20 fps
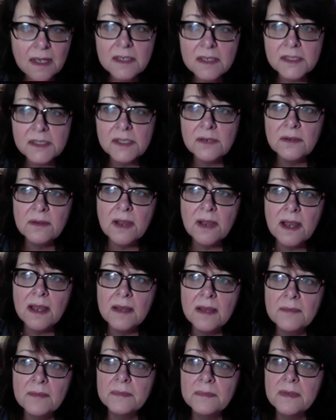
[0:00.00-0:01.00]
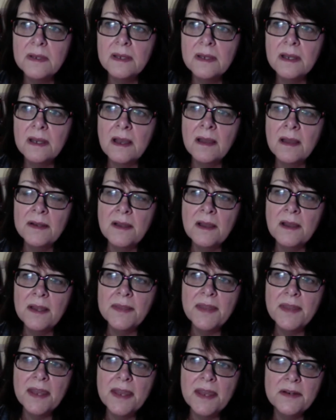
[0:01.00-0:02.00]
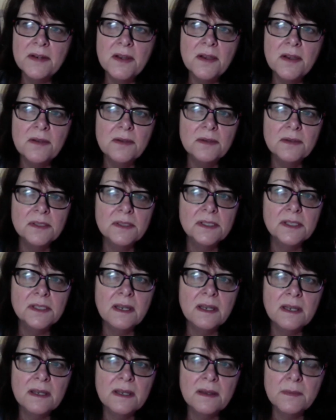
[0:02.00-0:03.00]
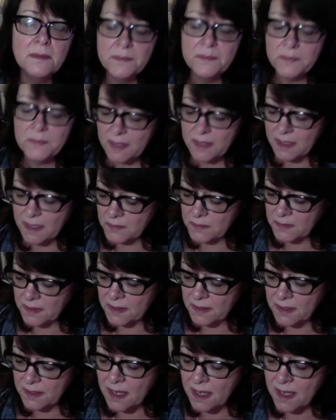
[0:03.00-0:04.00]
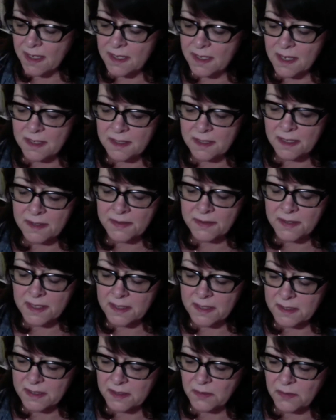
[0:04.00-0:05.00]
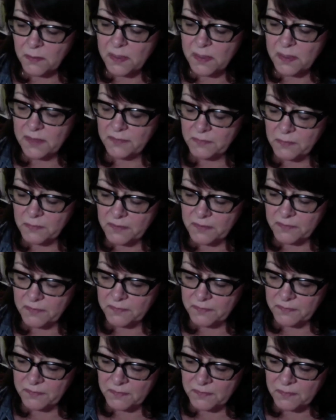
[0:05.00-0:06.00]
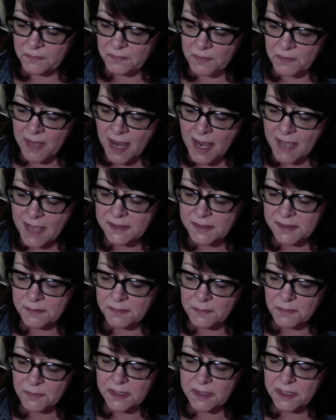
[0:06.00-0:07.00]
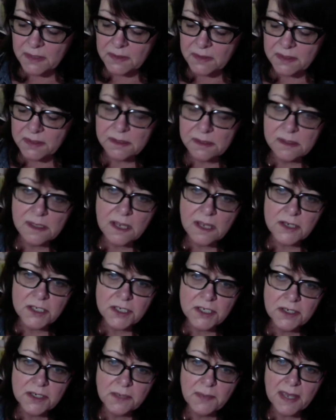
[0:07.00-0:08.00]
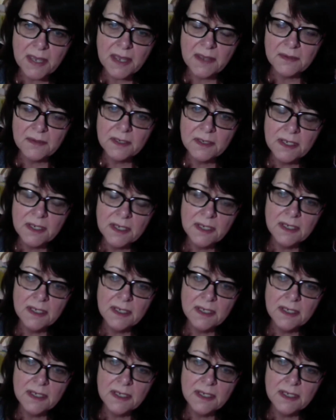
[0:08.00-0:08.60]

So on that note, I think we've had some really good discussion about